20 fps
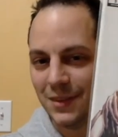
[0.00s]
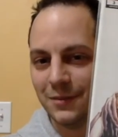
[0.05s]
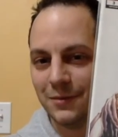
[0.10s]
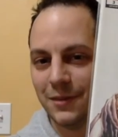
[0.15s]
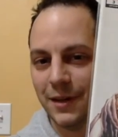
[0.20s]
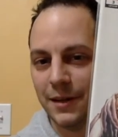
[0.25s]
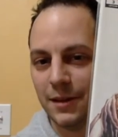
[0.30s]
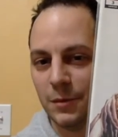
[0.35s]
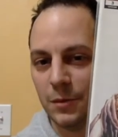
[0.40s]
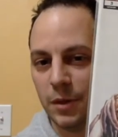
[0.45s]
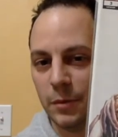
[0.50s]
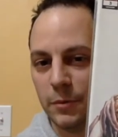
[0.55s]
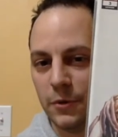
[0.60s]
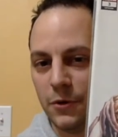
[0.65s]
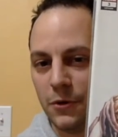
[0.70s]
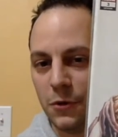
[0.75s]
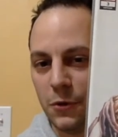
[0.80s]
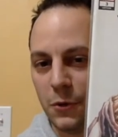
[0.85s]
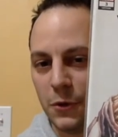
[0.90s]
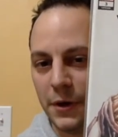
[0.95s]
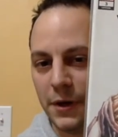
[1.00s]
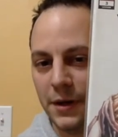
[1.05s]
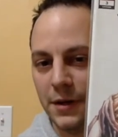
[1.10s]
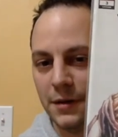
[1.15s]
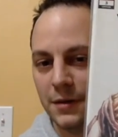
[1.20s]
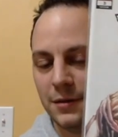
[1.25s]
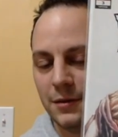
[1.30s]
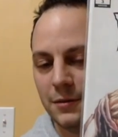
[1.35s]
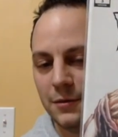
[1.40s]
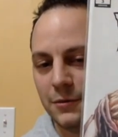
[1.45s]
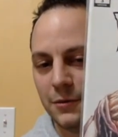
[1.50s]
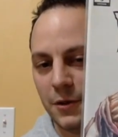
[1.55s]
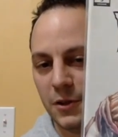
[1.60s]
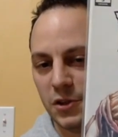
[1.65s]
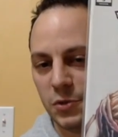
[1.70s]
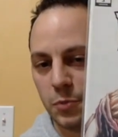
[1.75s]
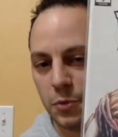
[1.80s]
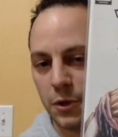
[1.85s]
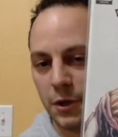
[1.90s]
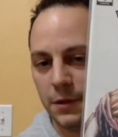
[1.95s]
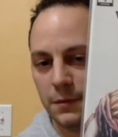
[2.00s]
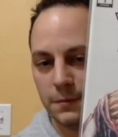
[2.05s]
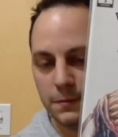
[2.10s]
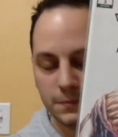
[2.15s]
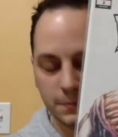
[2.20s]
Venom number 3, first print.